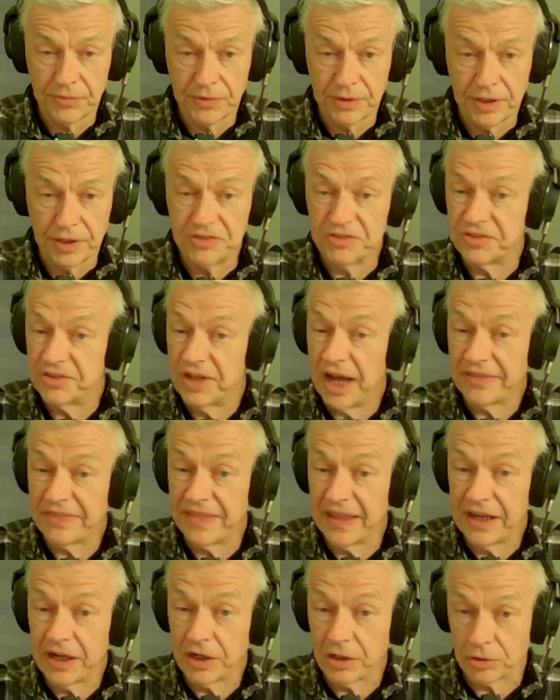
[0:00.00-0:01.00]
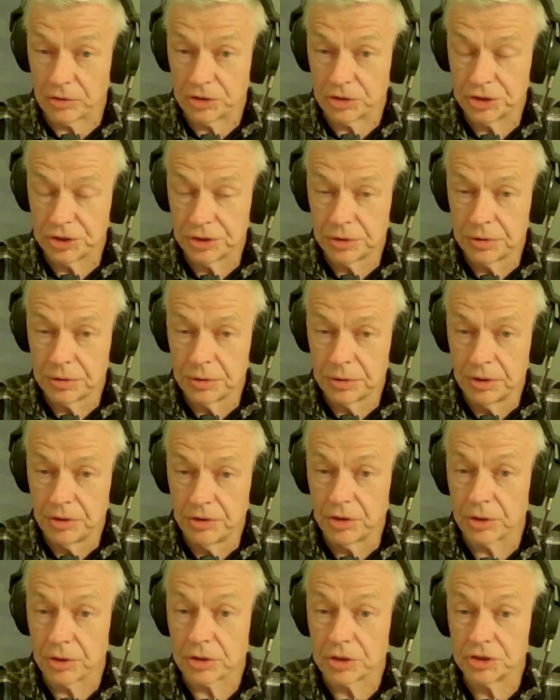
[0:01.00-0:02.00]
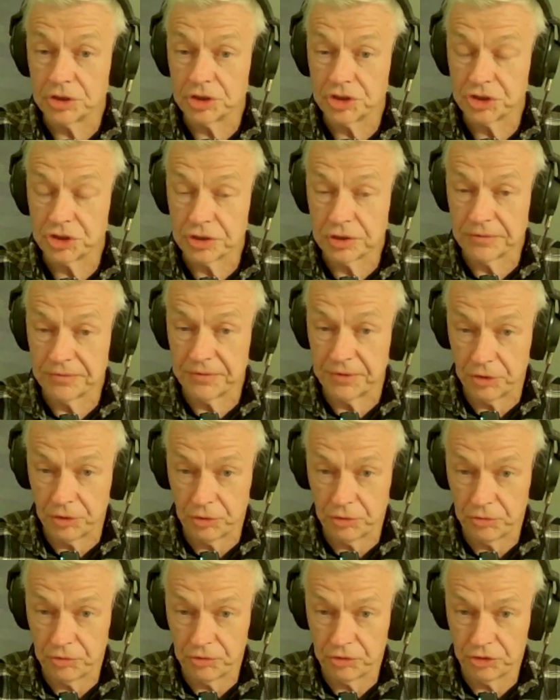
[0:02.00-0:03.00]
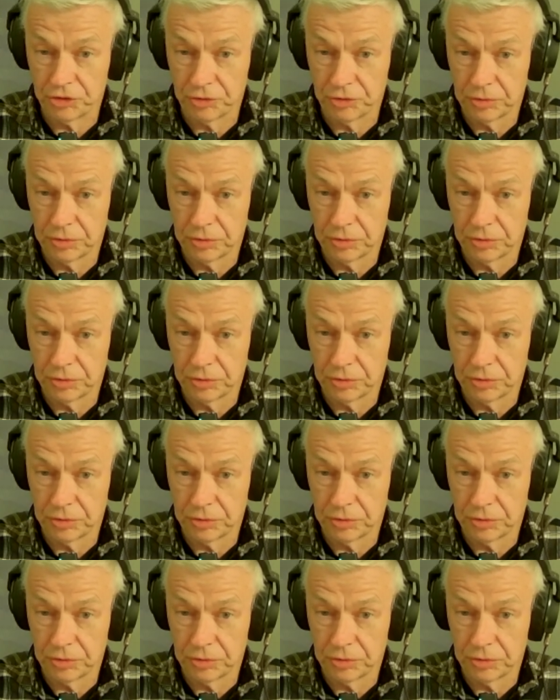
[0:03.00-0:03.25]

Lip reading: It's not theirs. They're conservators.